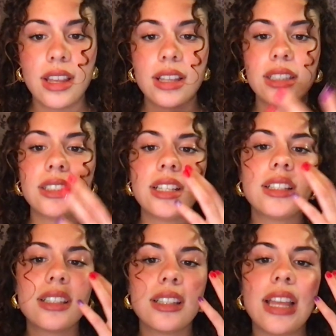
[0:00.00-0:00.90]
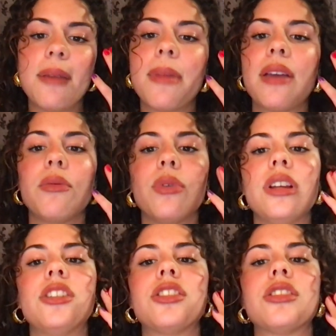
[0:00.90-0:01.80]
since they may
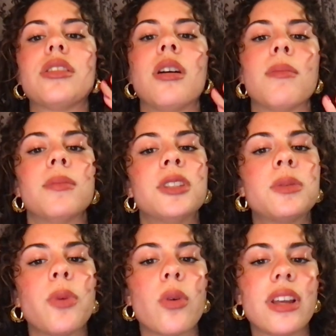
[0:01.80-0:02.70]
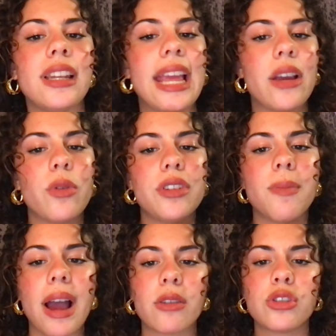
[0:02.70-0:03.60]
reach spoken language
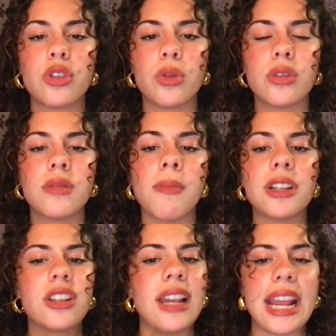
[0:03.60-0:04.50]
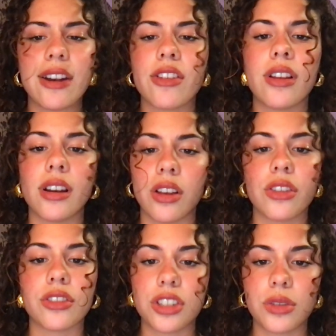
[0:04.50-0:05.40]
milestones much later than
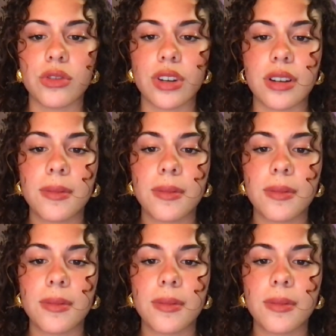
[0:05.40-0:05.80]
other children.